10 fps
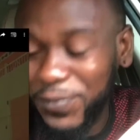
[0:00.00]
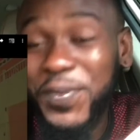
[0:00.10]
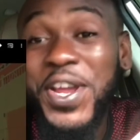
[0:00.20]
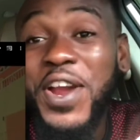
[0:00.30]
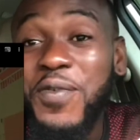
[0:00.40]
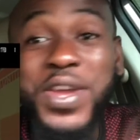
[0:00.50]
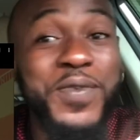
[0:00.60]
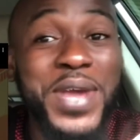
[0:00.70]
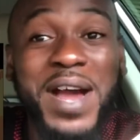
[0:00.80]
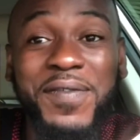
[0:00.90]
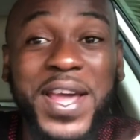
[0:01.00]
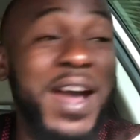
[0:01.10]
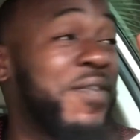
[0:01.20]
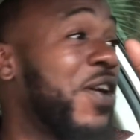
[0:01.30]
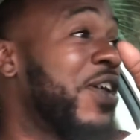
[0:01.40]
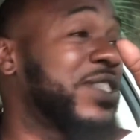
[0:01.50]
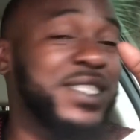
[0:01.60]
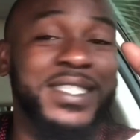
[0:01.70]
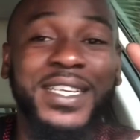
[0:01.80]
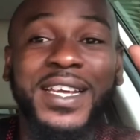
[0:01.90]
Fear we are fire first.
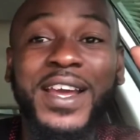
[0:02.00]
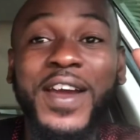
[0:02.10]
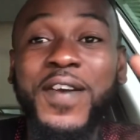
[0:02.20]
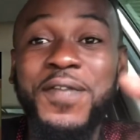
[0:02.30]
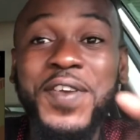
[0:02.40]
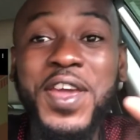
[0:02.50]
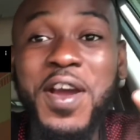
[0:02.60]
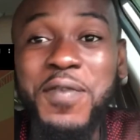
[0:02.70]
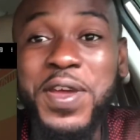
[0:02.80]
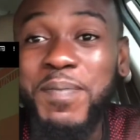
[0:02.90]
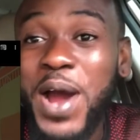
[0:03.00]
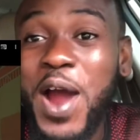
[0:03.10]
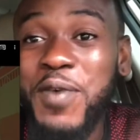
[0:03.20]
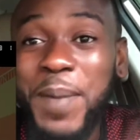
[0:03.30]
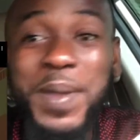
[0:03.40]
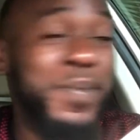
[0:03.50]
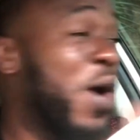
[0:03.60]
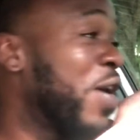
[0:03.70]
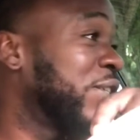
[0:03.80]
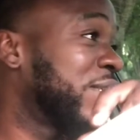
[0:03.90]
Fear we, pan rapid
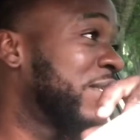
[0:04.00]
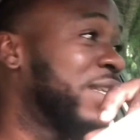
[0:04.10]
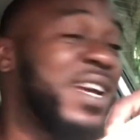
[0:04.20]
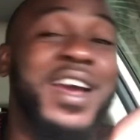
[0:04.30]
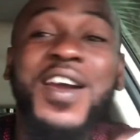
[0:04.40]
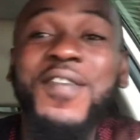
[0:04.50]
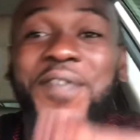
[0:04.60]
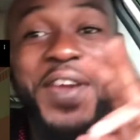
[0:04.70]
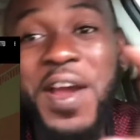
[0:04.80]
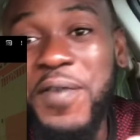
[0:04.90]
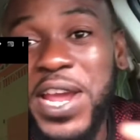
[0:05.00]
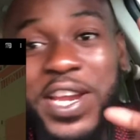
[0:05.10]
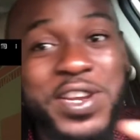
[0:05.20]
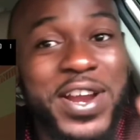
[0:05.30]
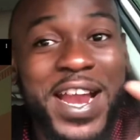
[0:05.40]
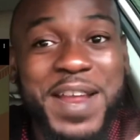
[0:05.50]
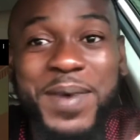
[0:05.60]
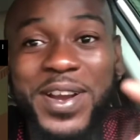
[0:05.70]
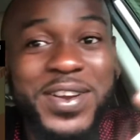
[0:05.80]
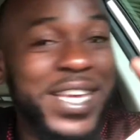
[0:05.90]
burst. Fear we, none of them
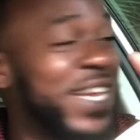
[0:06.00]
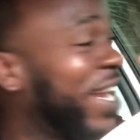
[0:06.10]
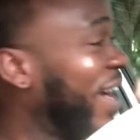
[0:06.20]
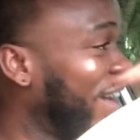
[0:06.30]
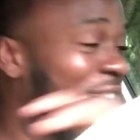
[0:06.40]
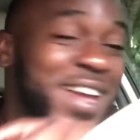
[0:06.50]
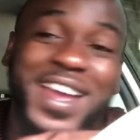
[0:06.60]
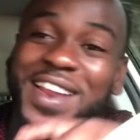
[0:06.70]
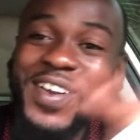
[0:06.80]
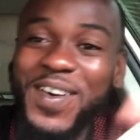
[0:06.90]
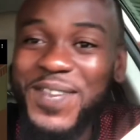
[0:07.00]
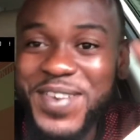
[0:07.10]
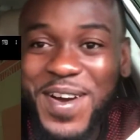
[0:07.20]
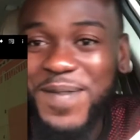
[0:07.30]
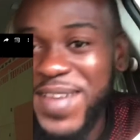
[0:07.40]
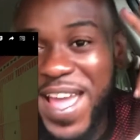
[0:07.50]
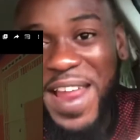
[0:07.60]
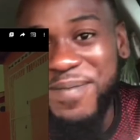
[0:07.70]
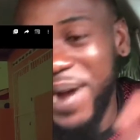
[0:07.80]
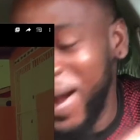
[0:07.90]
are no killer. Hell, hold no, head back.